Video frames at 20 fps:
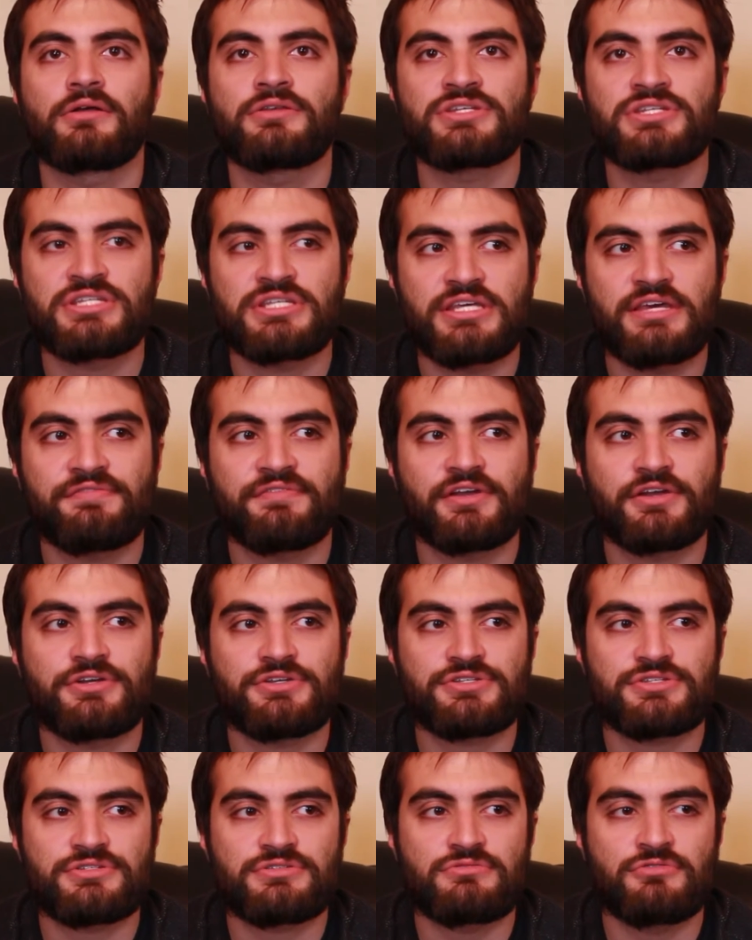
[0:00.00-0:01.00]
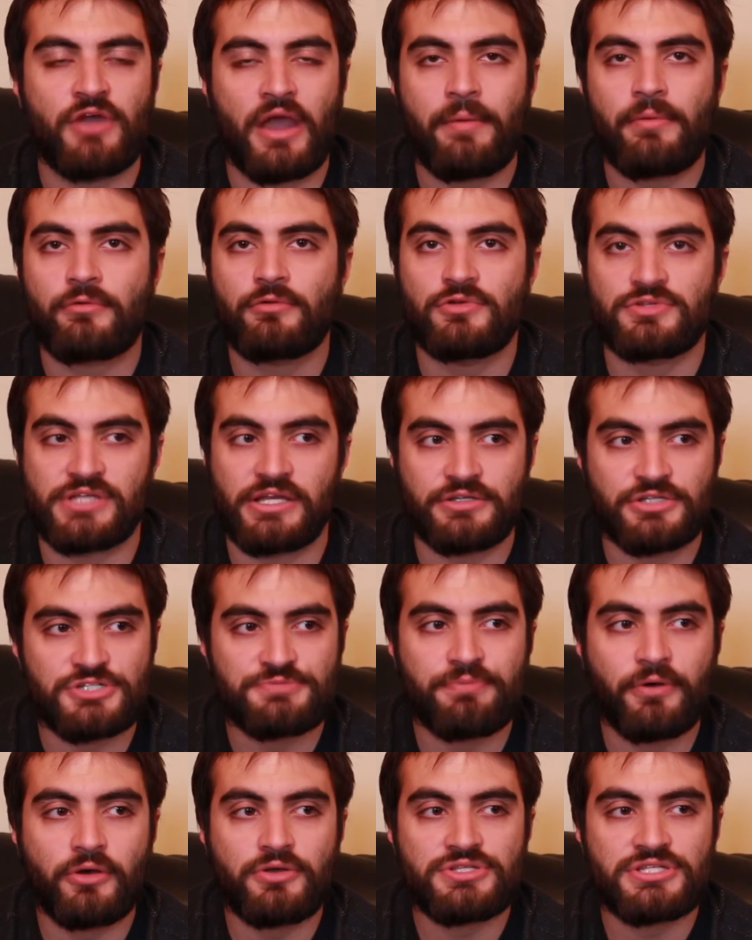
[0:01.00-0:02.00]
See if there's grammar rules. I
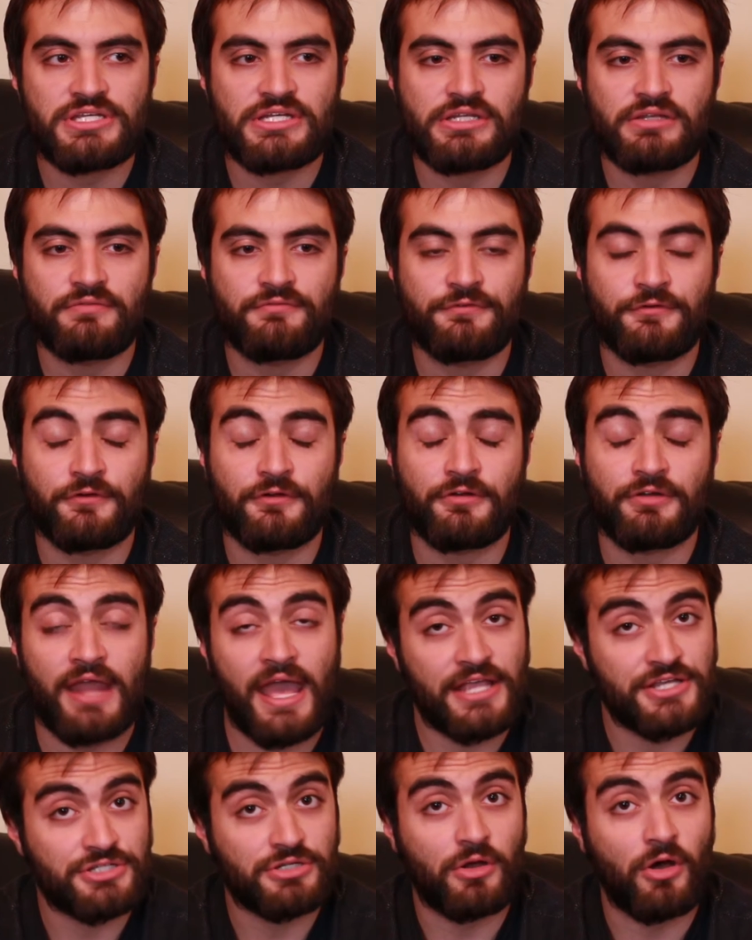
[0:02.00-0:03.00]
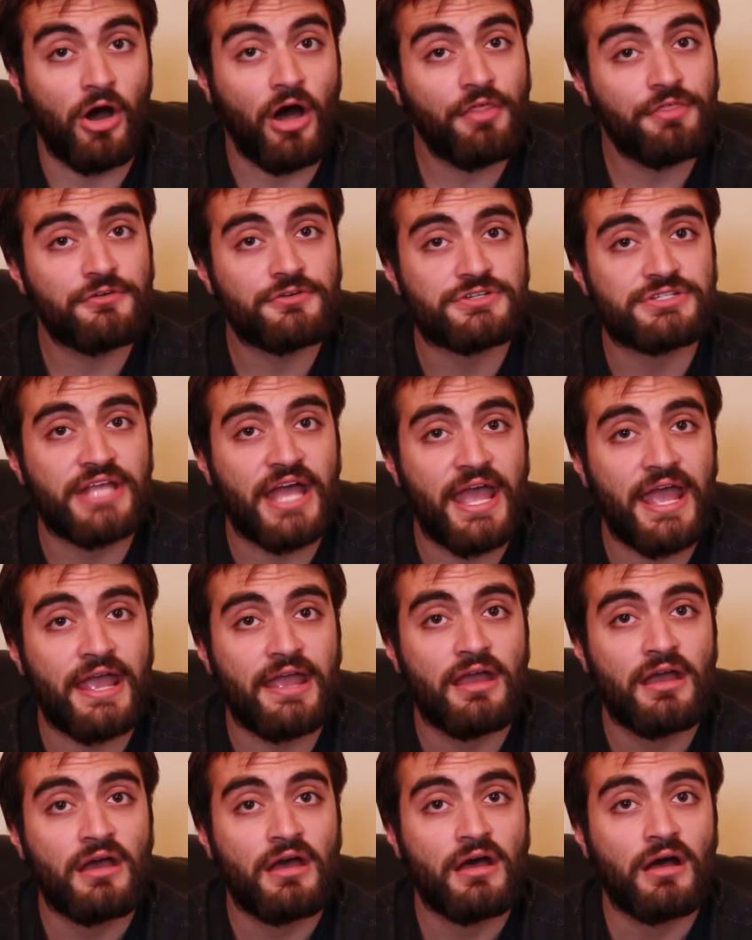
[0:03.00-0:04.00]
just posted for National Authors
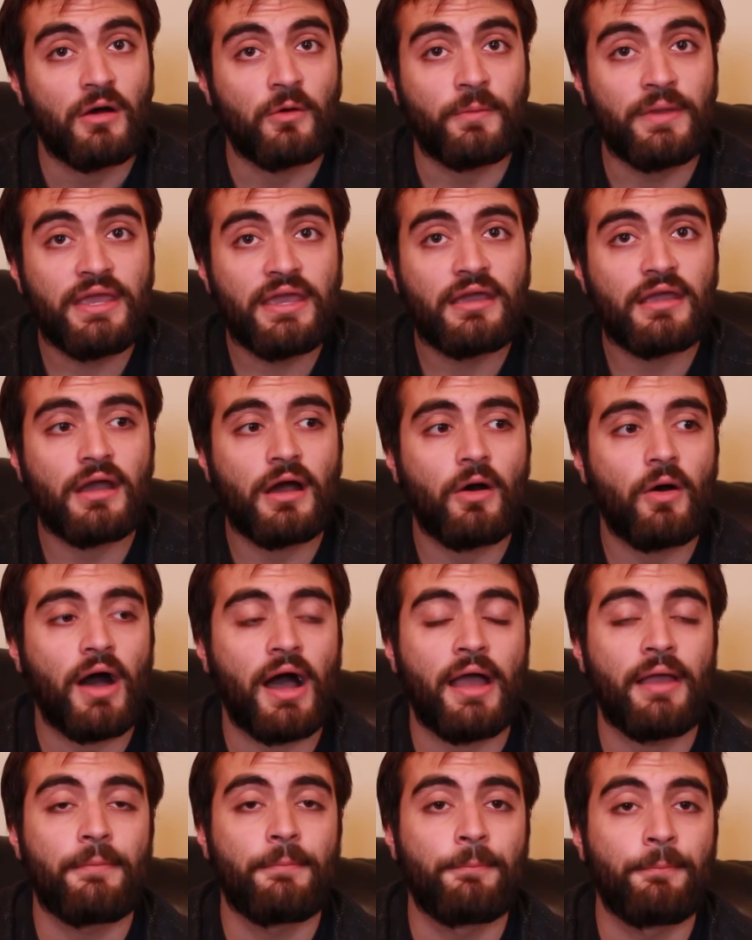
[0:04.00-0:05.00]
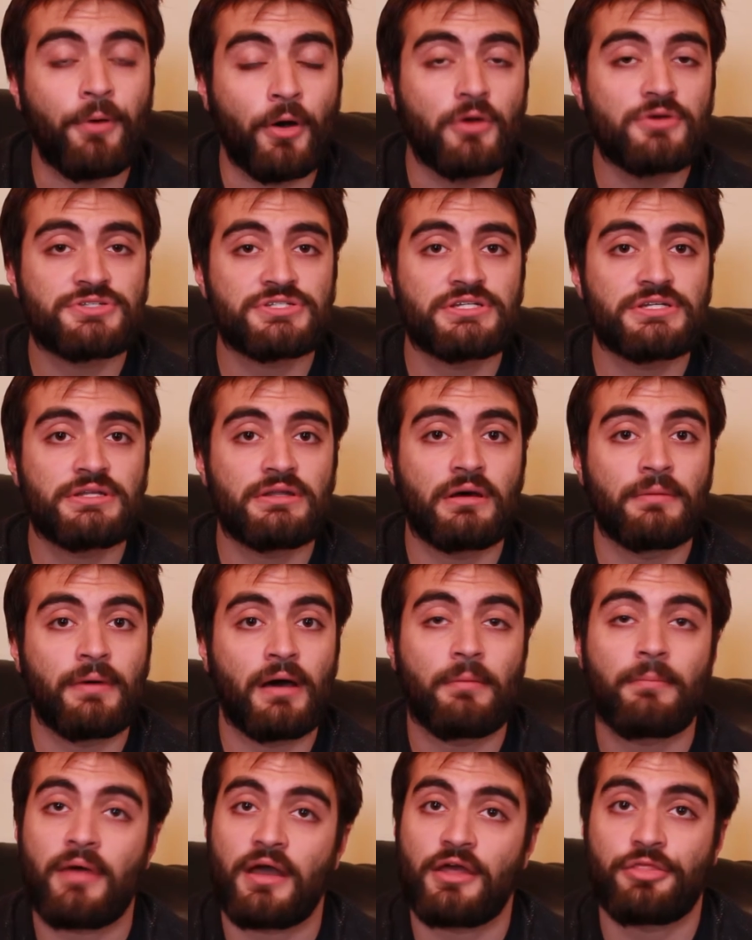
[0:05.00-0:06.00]
Day a week ago. I posted
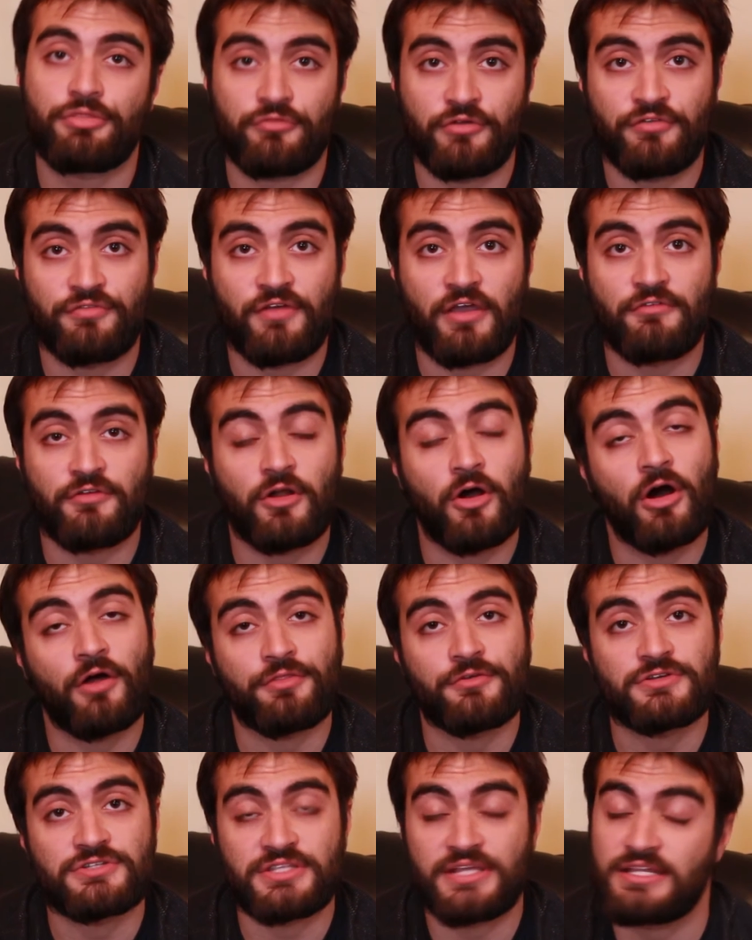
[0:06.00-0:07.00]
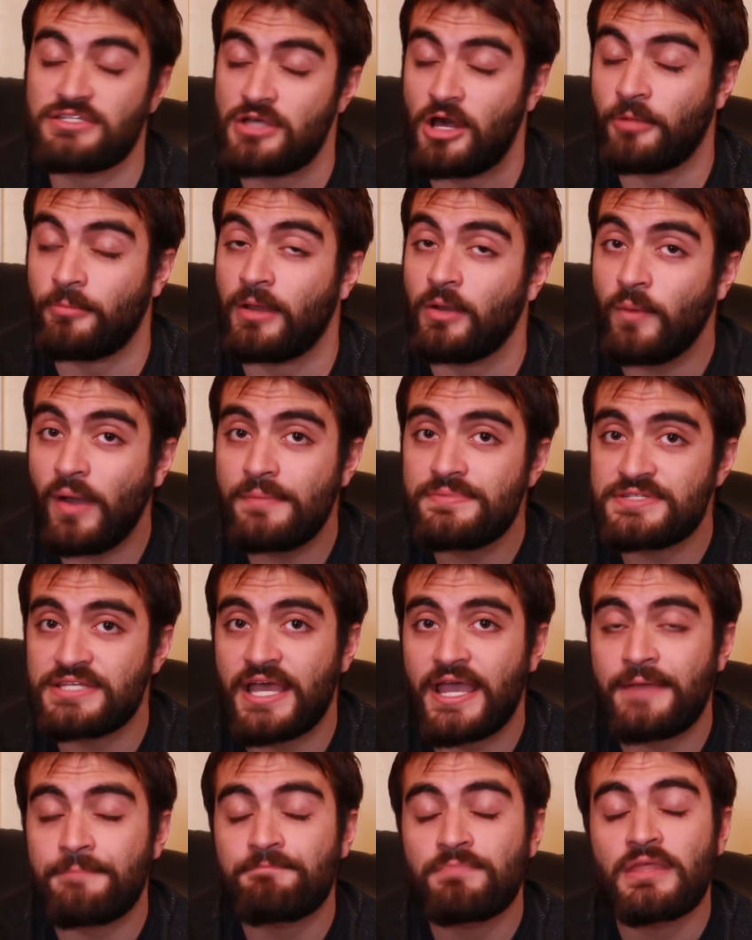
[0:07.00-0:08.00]
about my 3 favorite authors, and that's on my
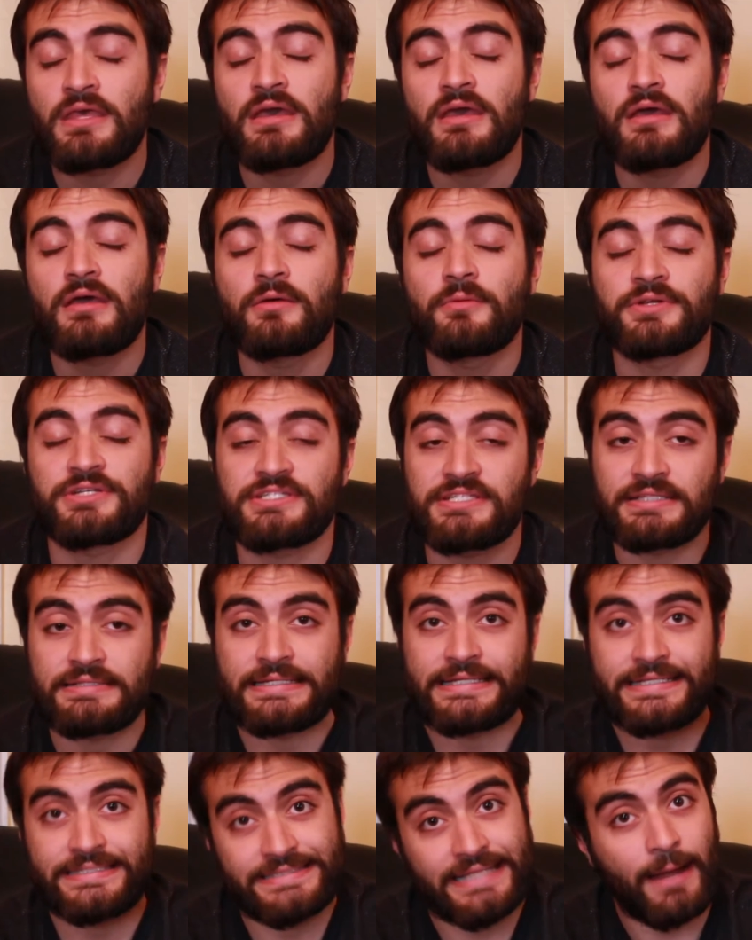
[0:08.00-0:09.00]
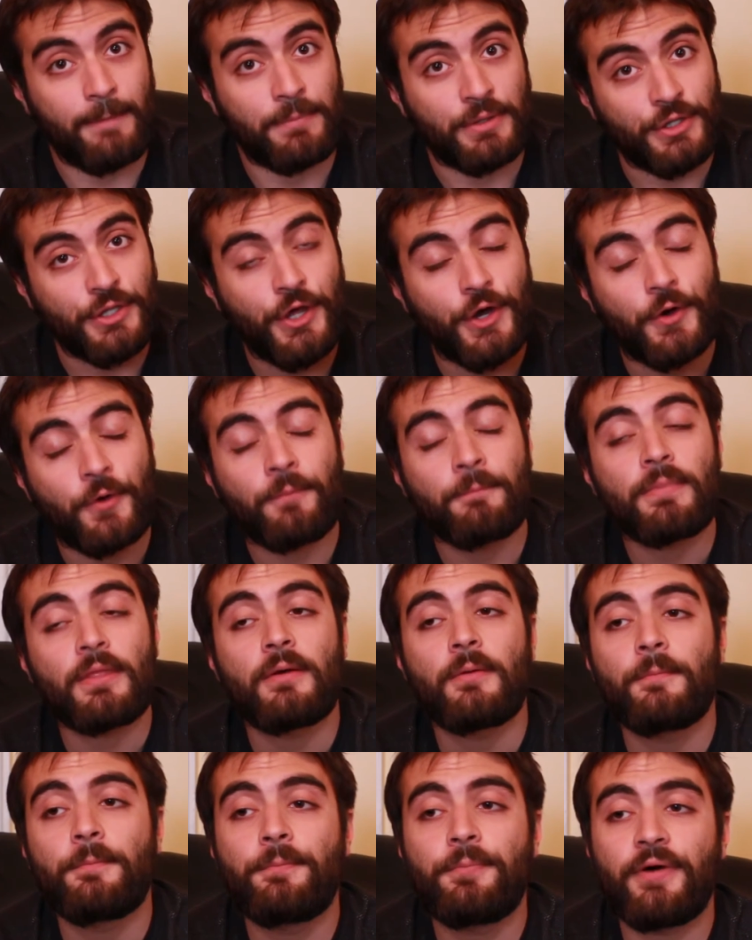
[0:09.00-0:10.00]
website, which is the link is down below.
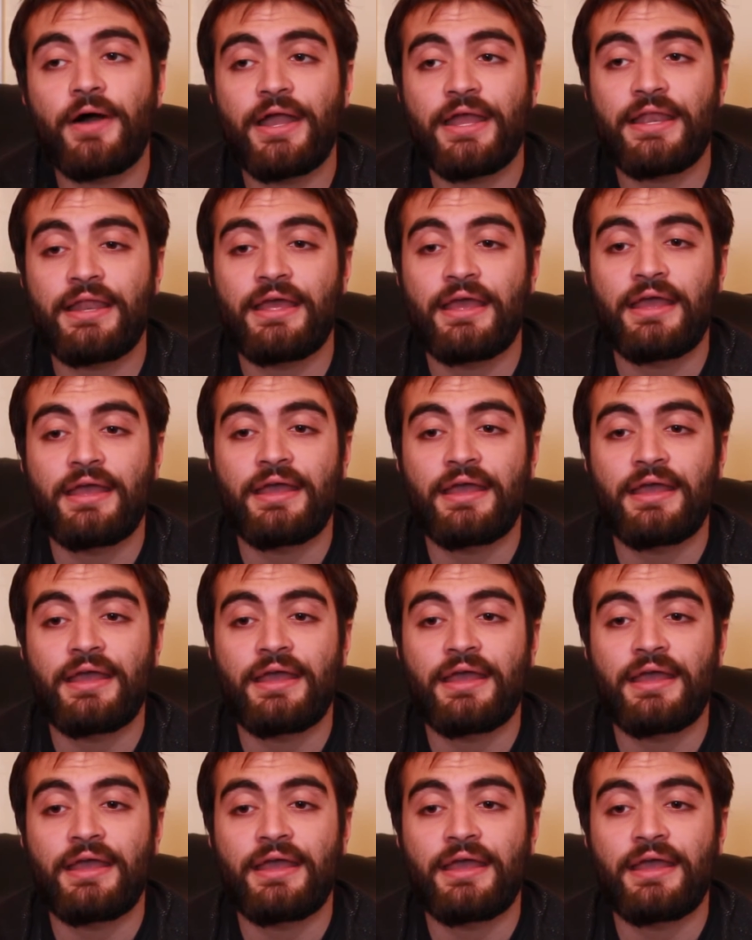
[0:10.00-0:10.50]
But